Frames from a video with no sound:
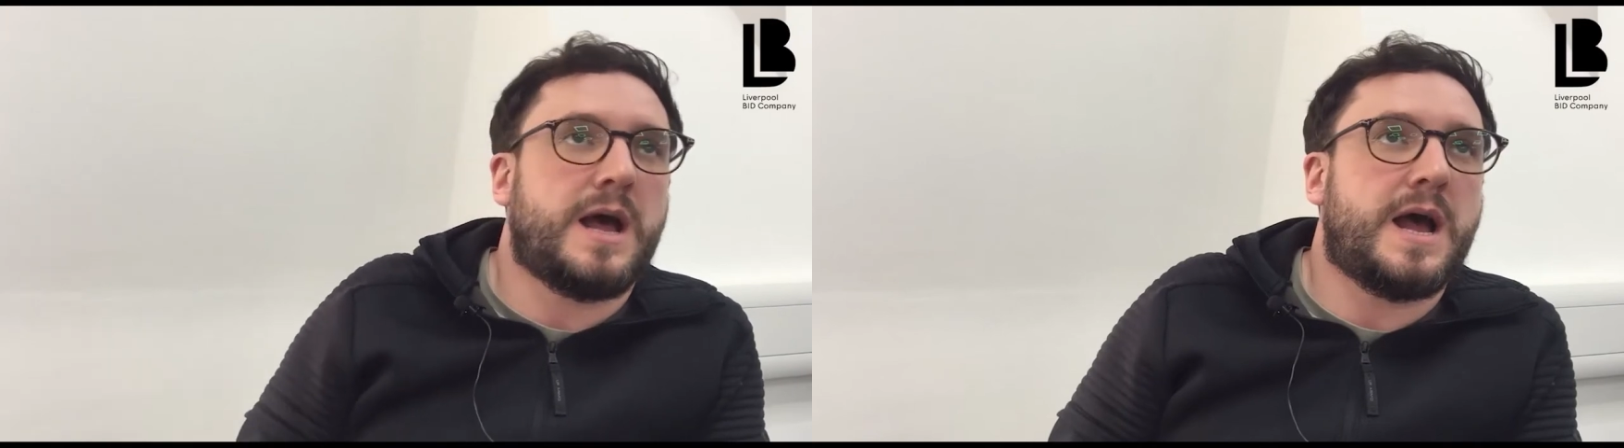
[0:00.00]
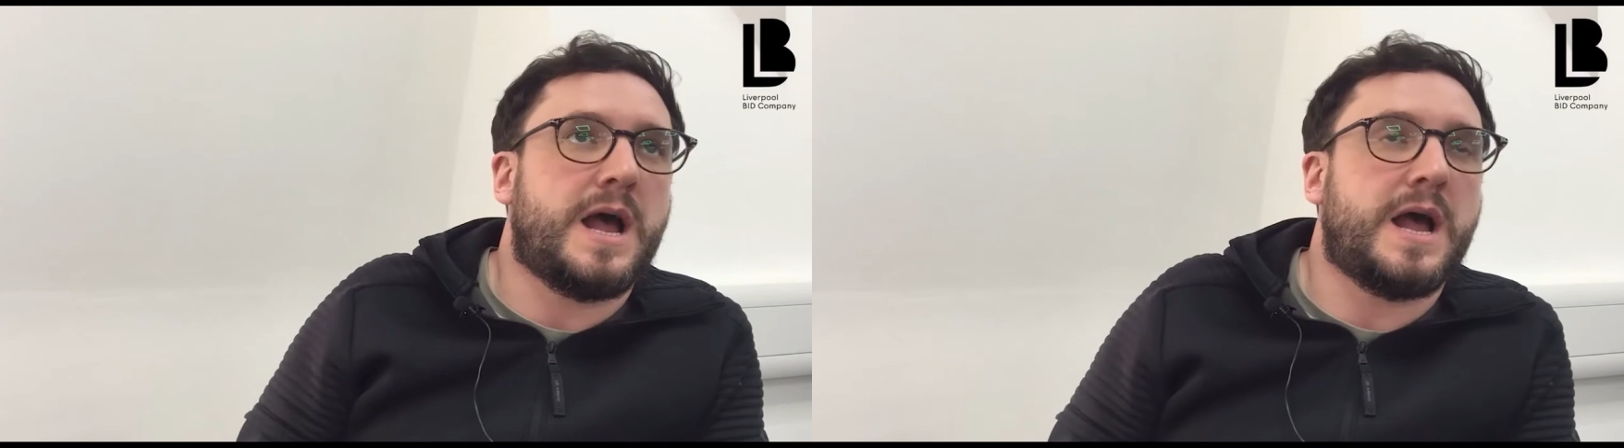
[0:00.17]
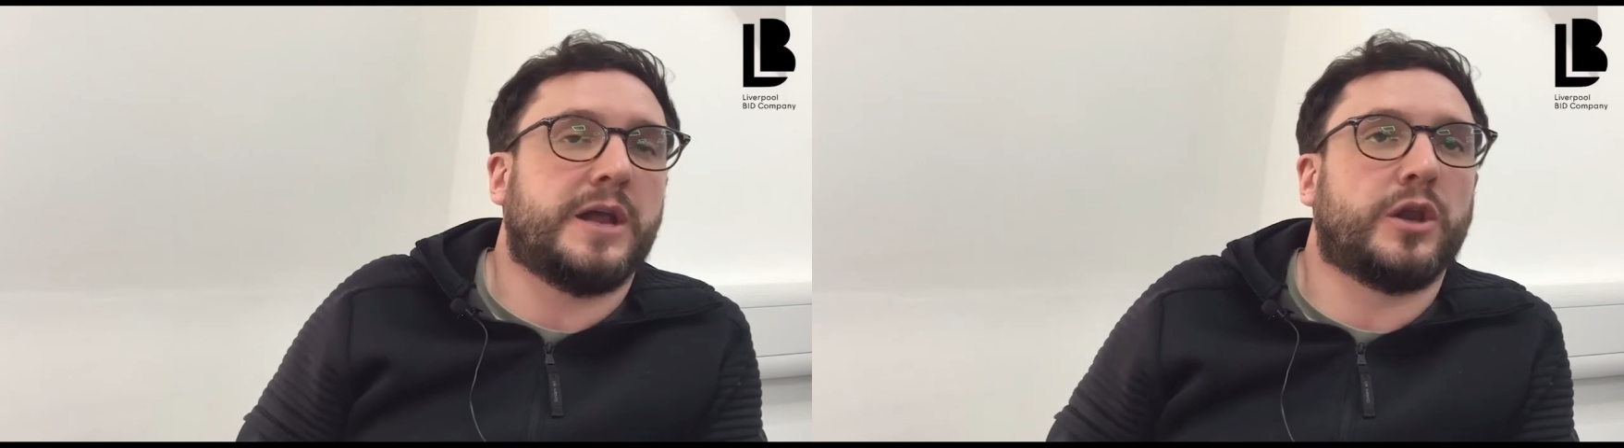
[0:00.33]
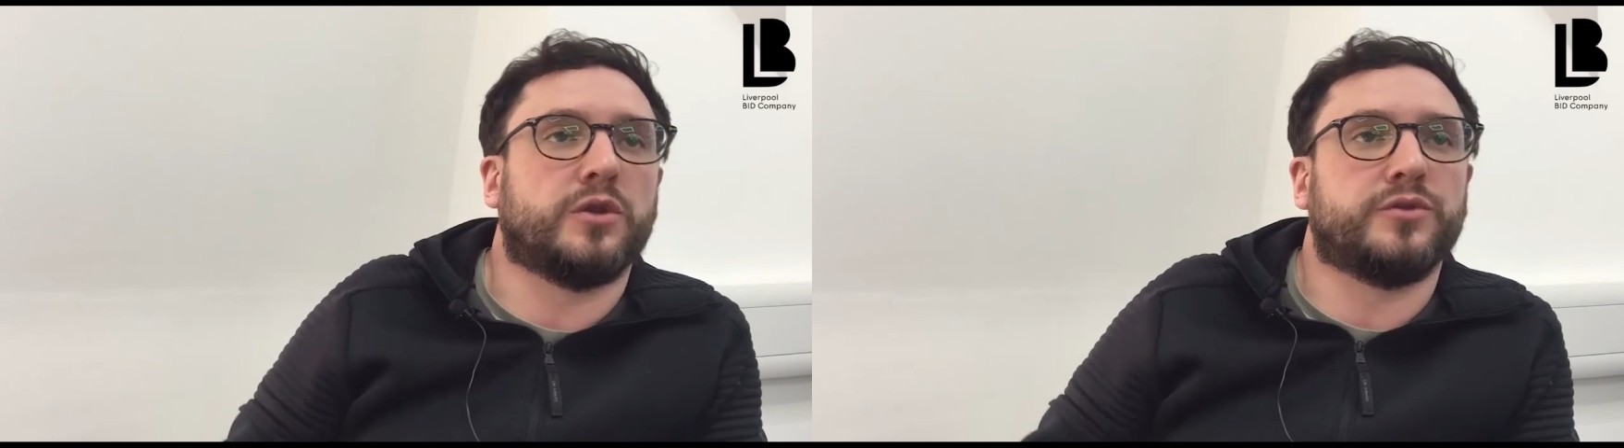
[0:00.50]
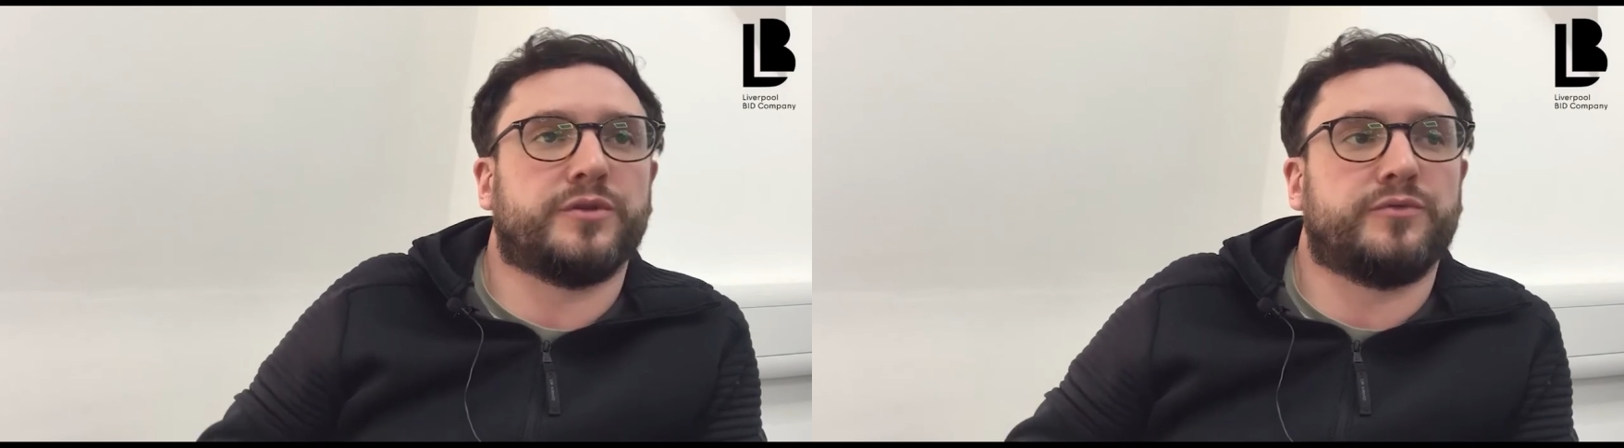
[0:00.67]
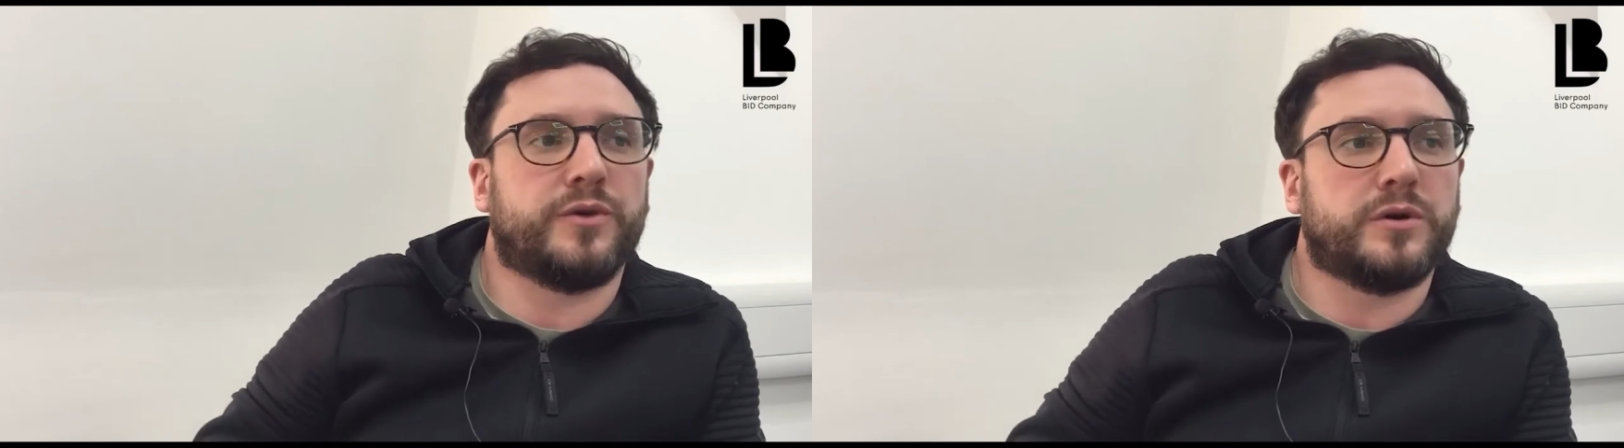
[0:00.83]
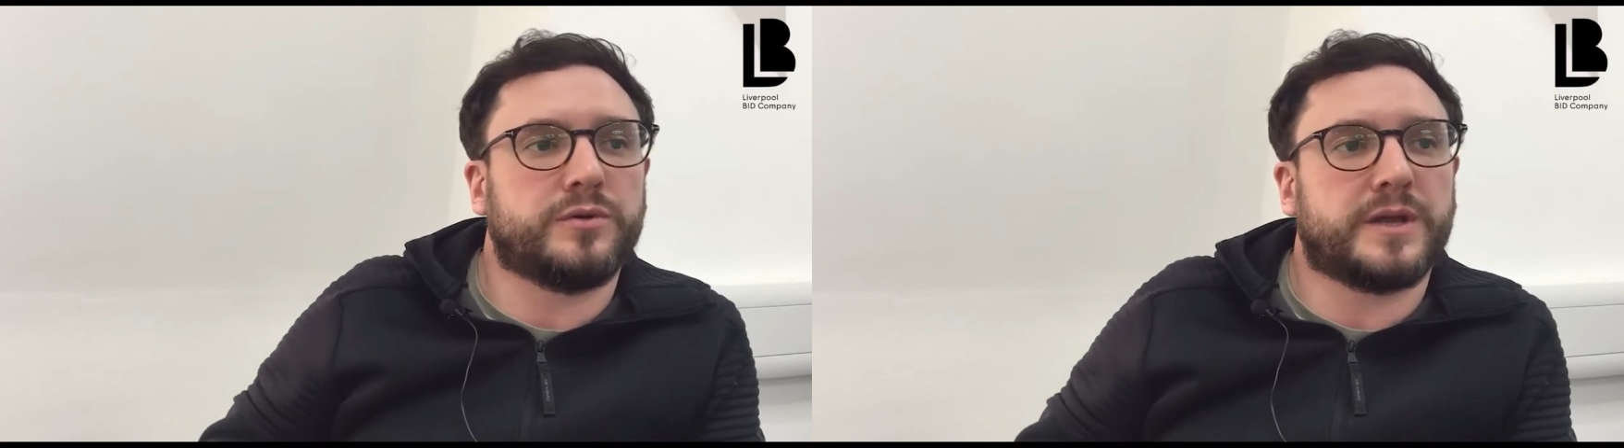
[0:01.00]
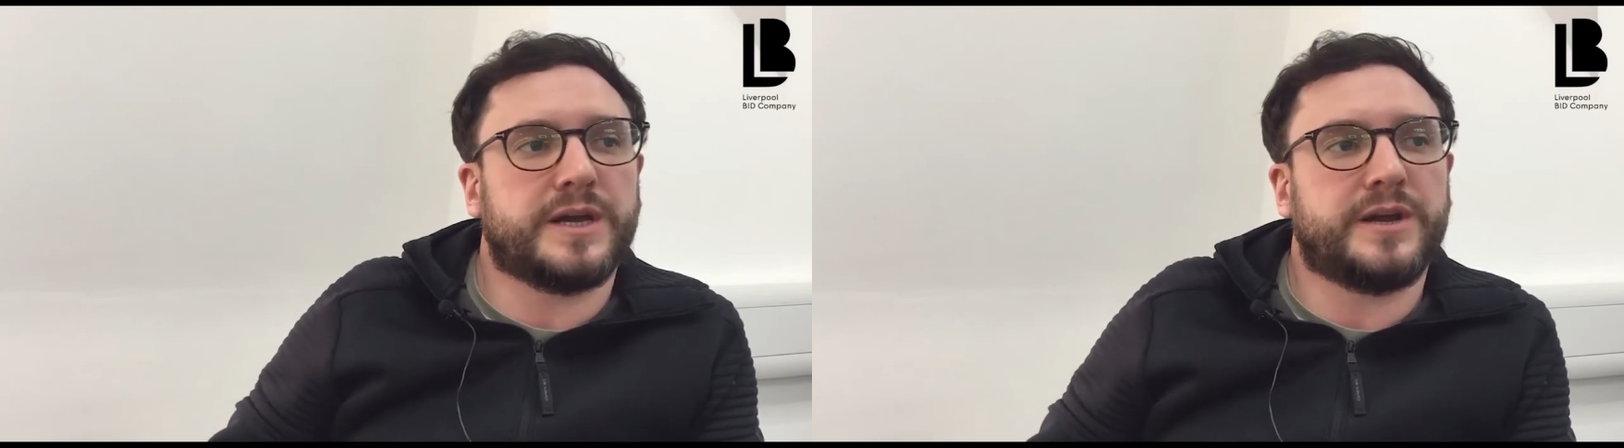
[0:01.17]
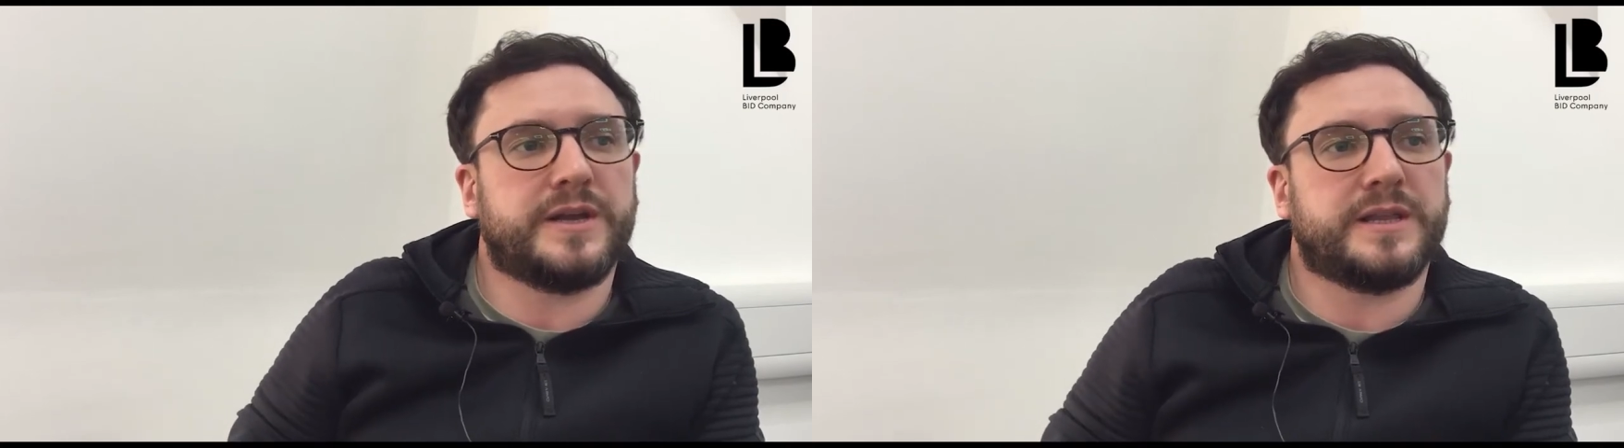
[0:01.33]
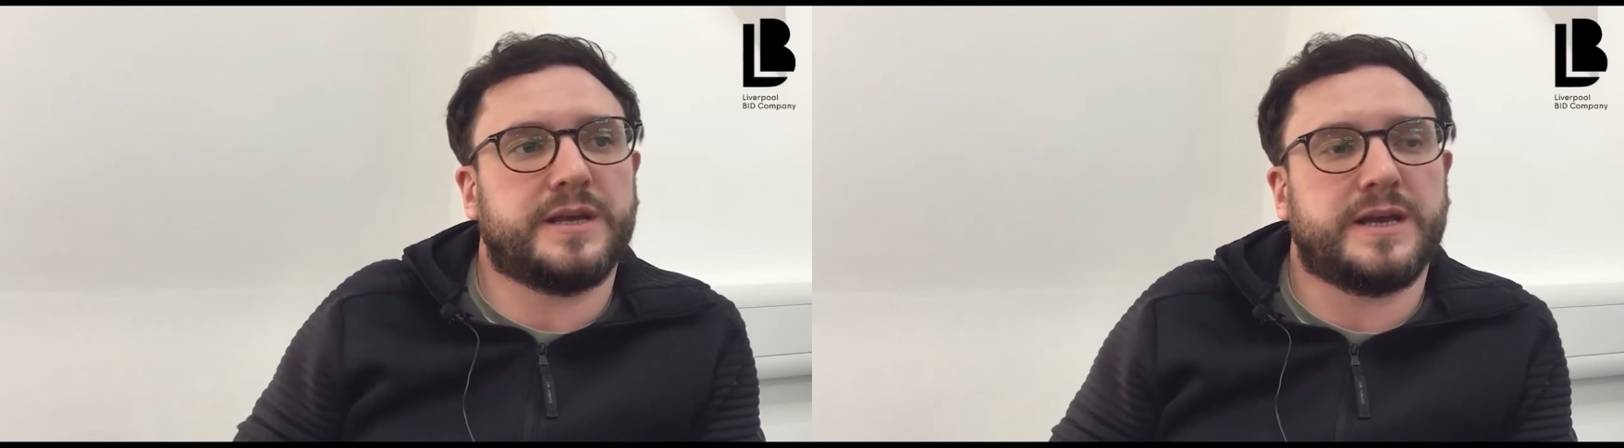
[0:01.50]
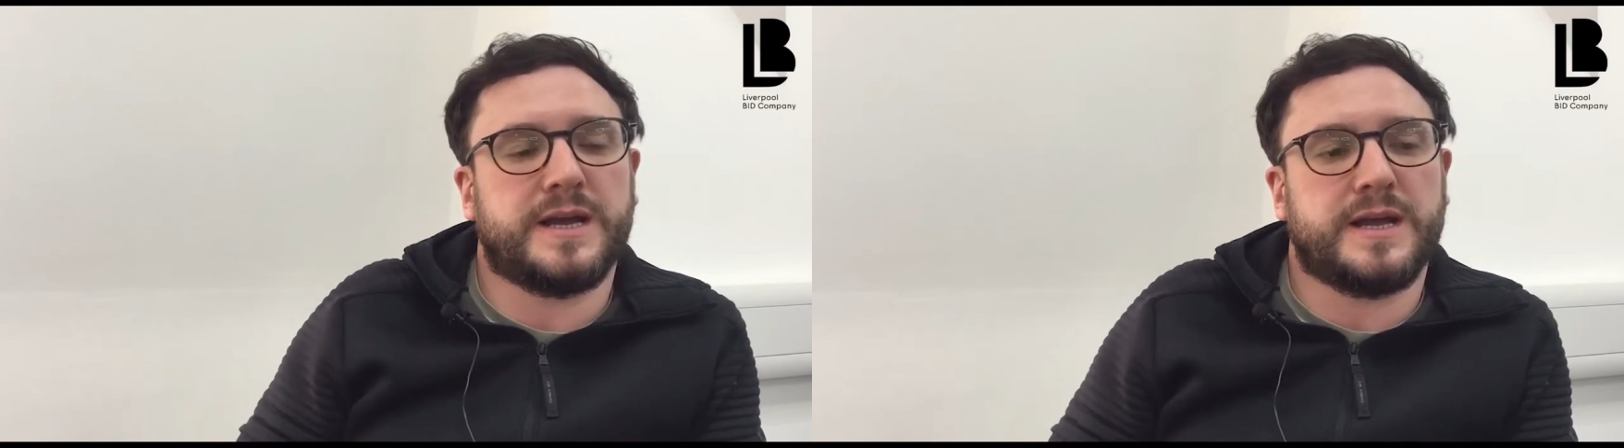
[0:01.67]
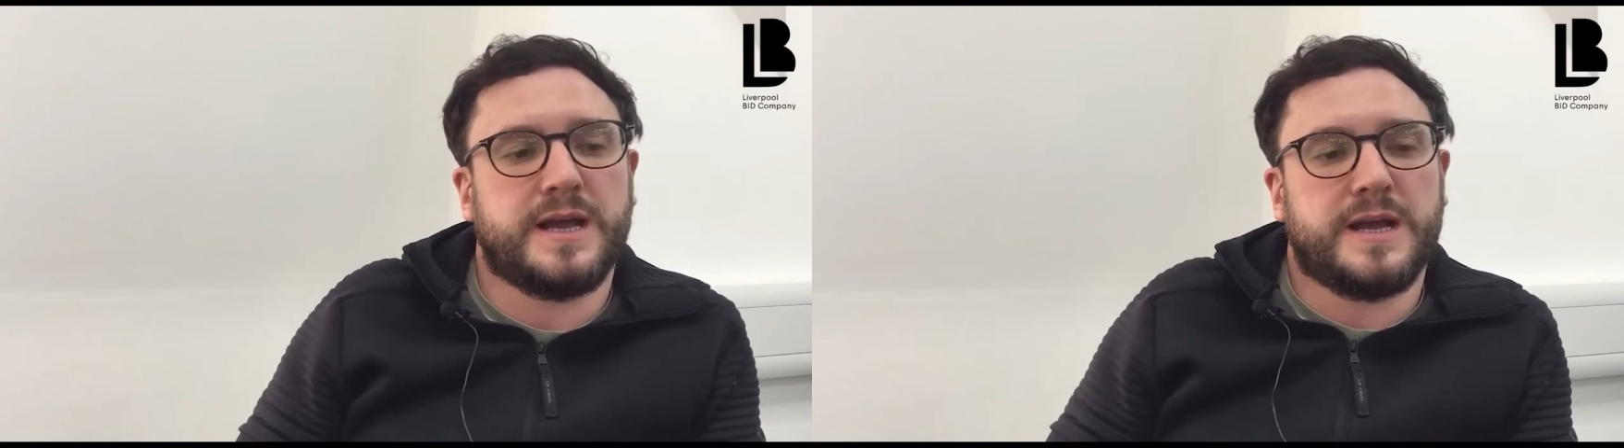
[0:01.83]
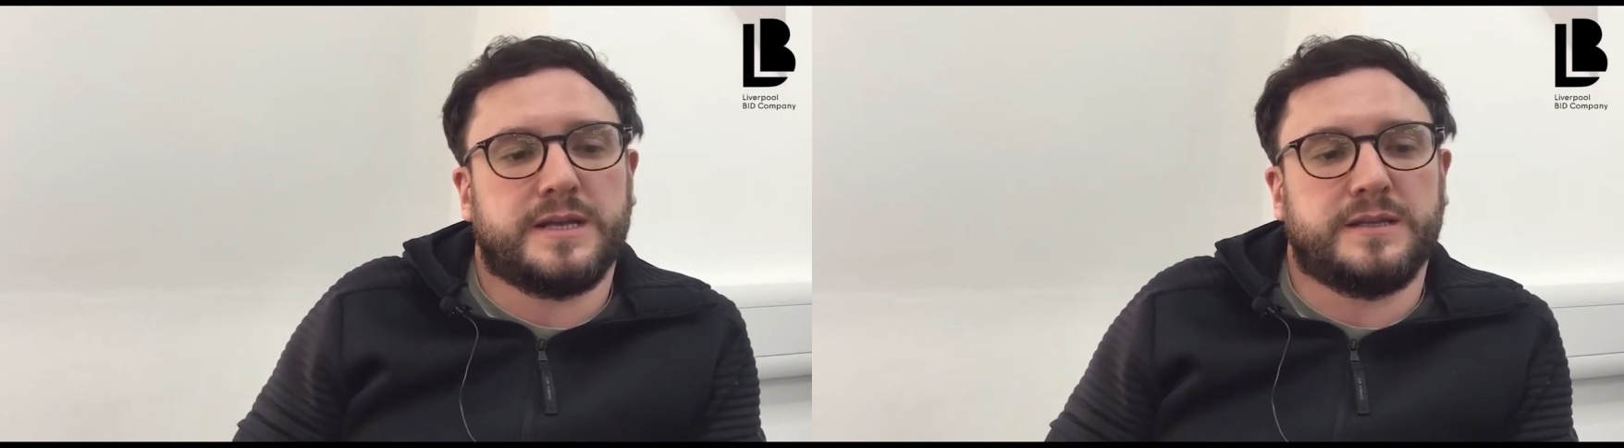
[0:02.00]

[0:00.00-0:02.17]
and London Road area there.